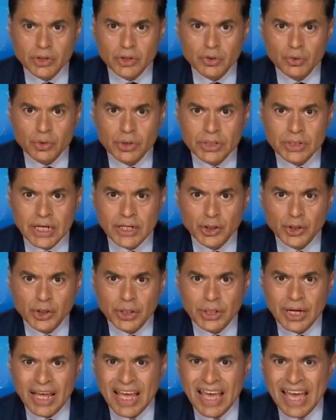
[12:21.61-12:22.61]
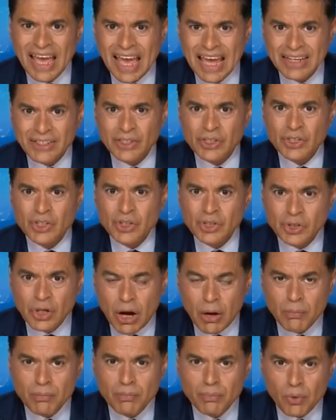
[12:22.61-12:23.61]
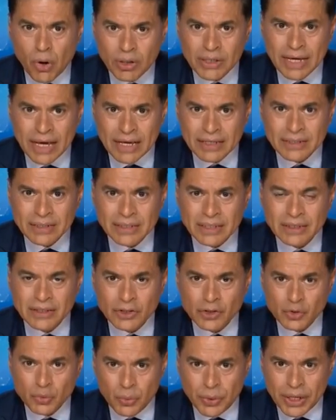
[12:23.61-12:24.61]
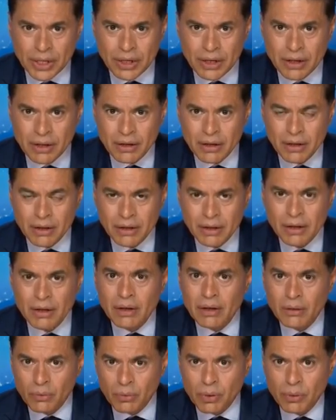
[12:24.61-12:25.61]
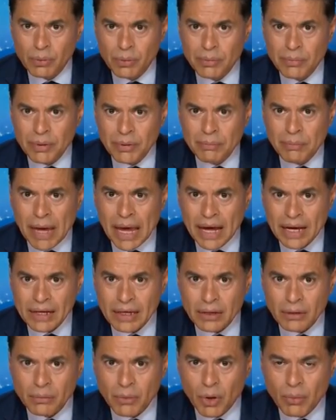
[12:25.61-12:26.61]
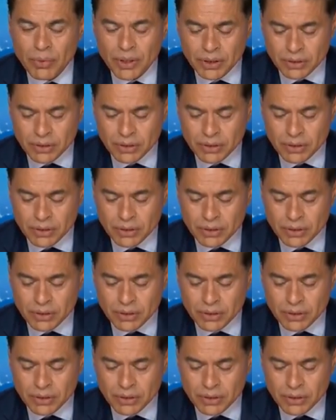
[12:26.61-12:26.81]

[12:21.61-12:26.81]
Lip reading: whose station had to stop broadcasting this week. We will be back in a moment.